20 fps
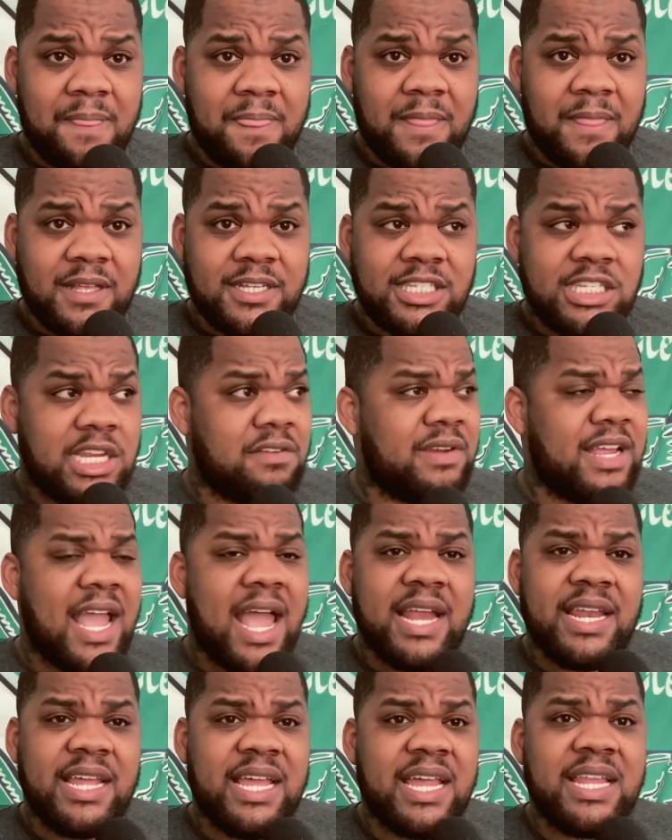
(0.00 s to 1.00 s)

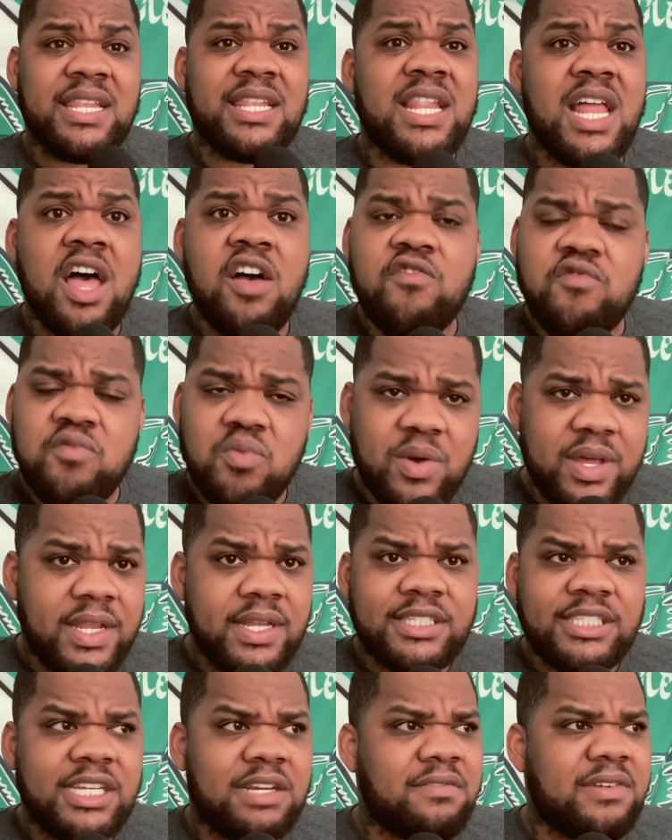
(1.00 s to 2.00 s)
Sirianni in love with it.
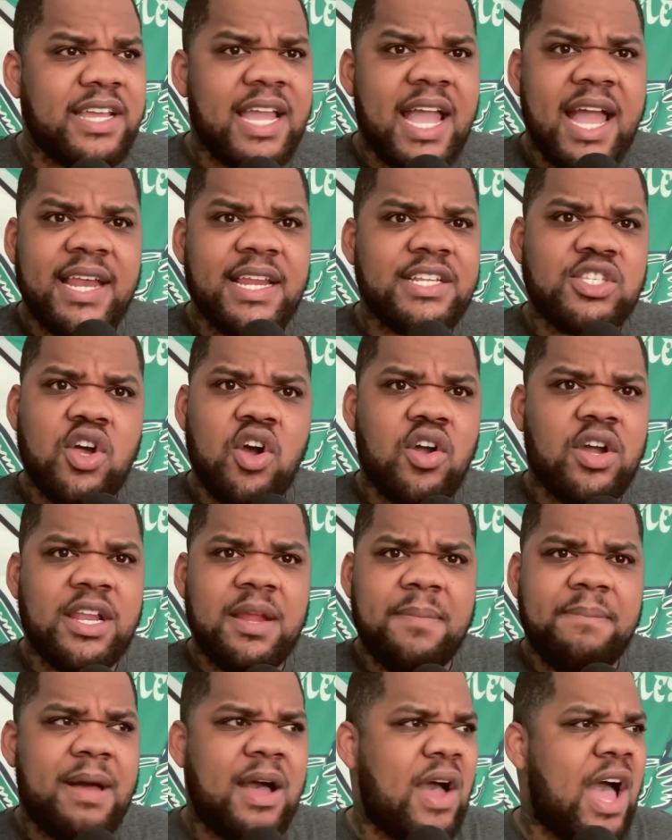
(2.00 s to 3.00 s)
Sirianni talking
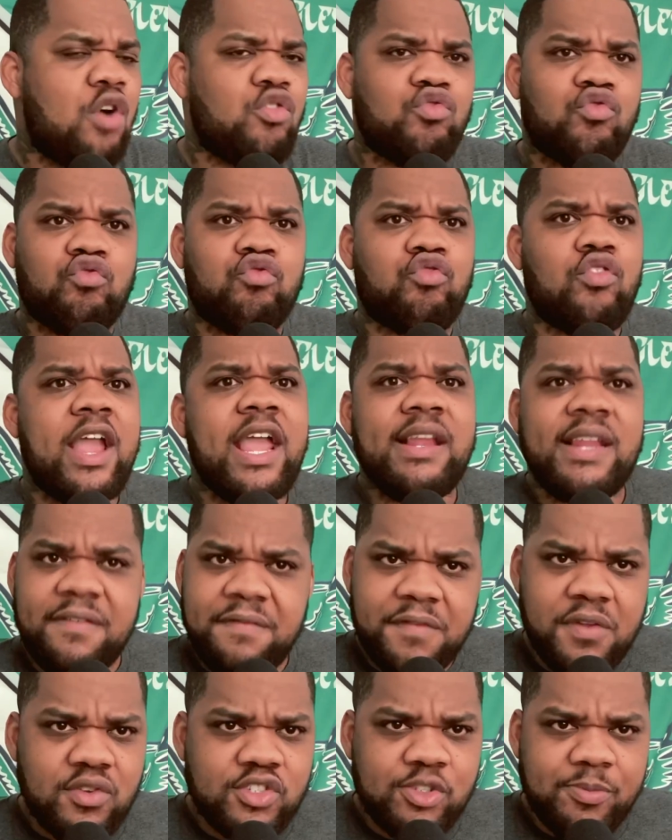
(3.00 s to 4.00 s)
about how great he
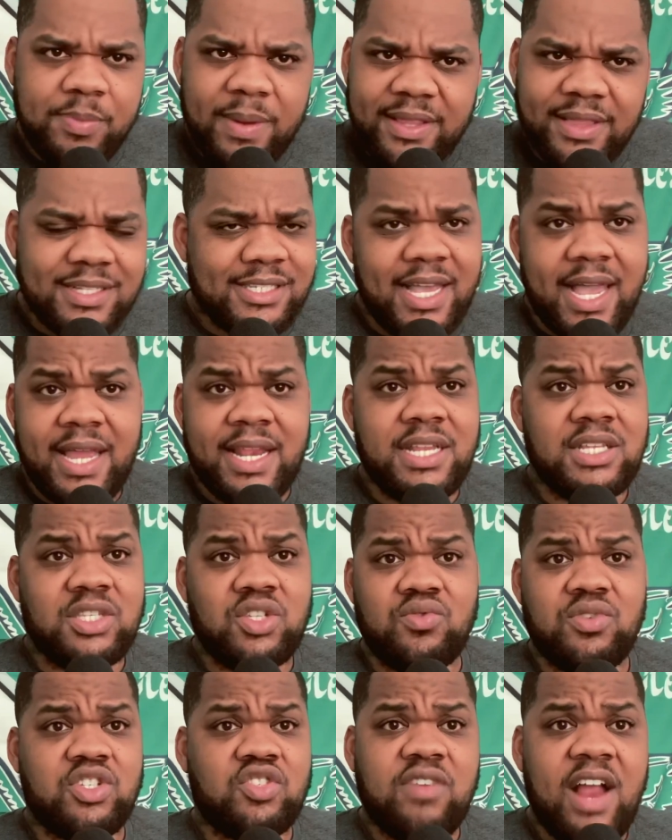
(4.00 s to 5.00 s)
feels about the tight ends
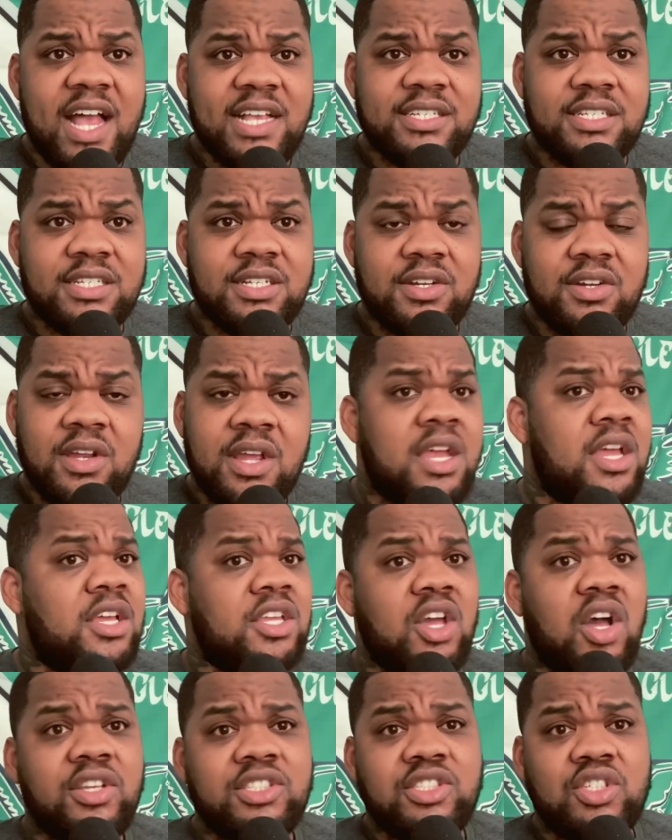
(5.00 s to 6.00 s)
on his roster.
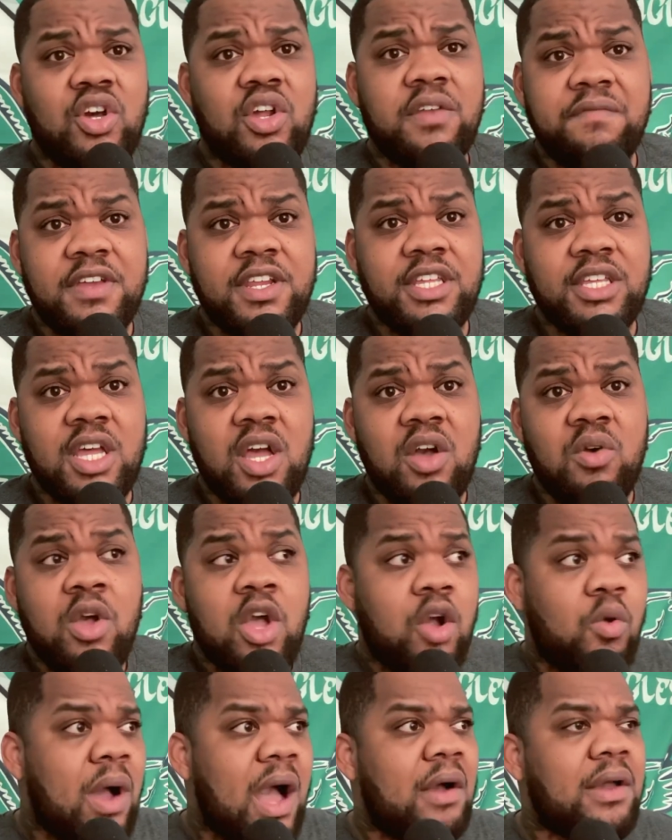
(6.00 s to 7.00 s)
Y'all saw the video
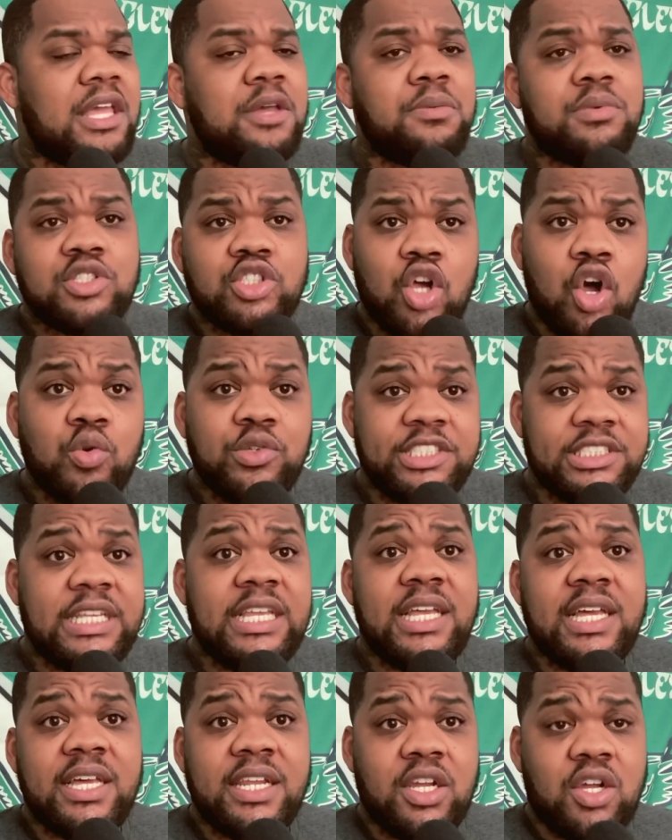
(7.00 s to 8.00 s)
while he was OC
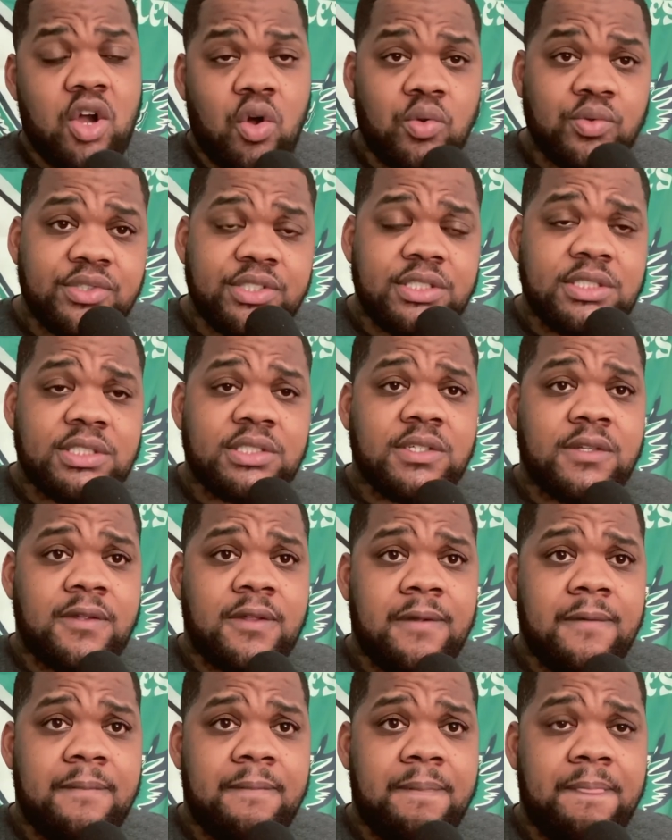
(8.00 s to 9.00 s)
at the Colts.
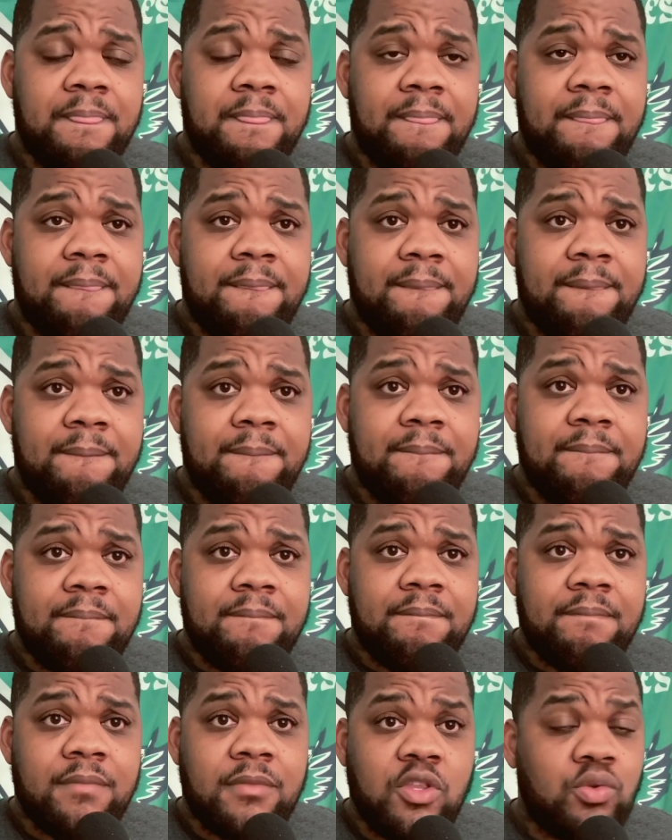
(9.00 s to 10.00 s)

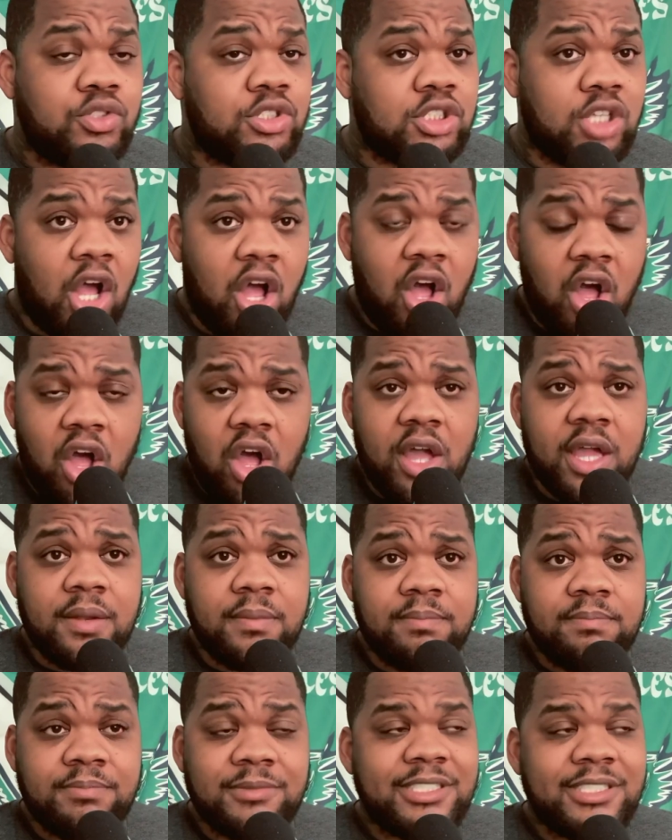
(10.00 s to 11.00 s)
You saw it.
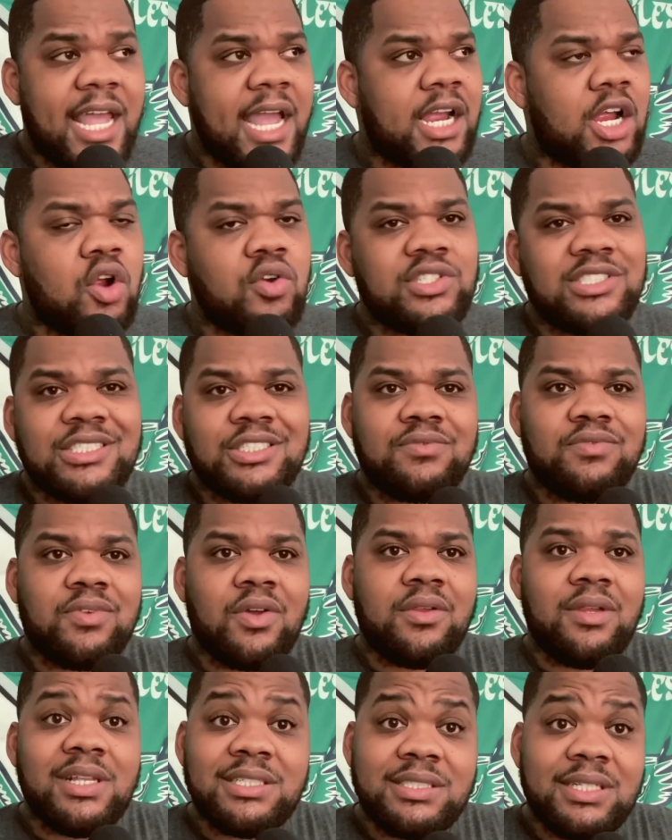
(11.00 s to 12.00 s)
Zach Ertz is
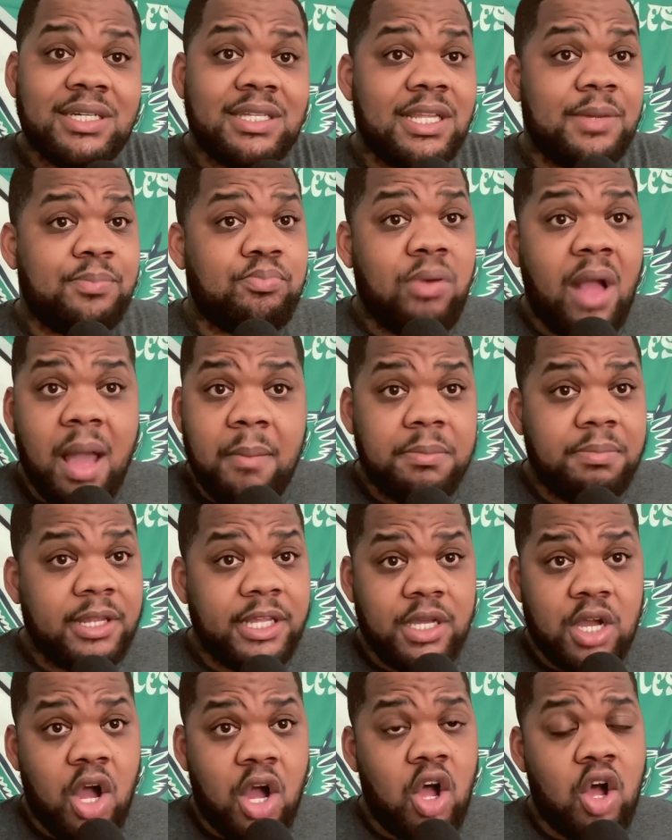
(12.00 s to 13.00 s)
realistically probably
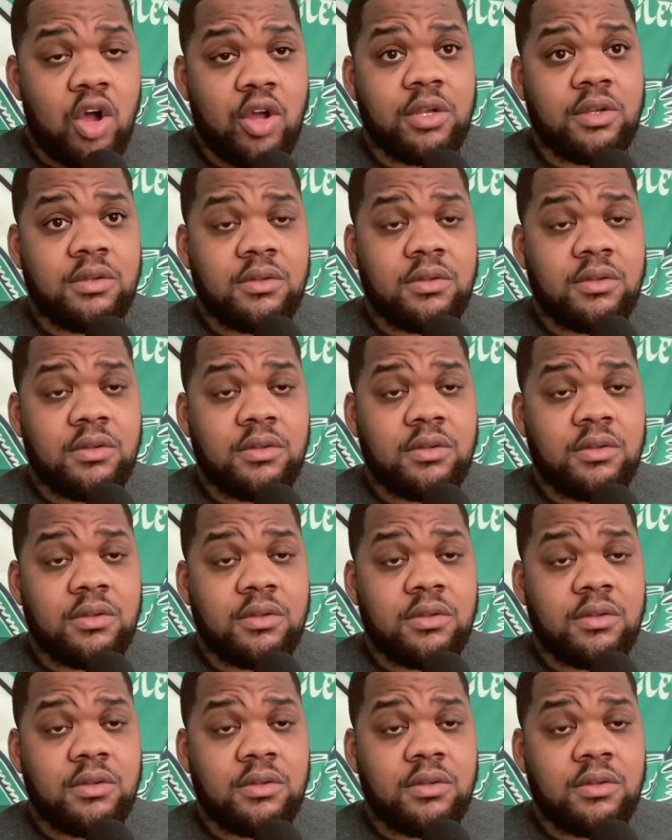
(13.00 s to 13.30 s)
gone.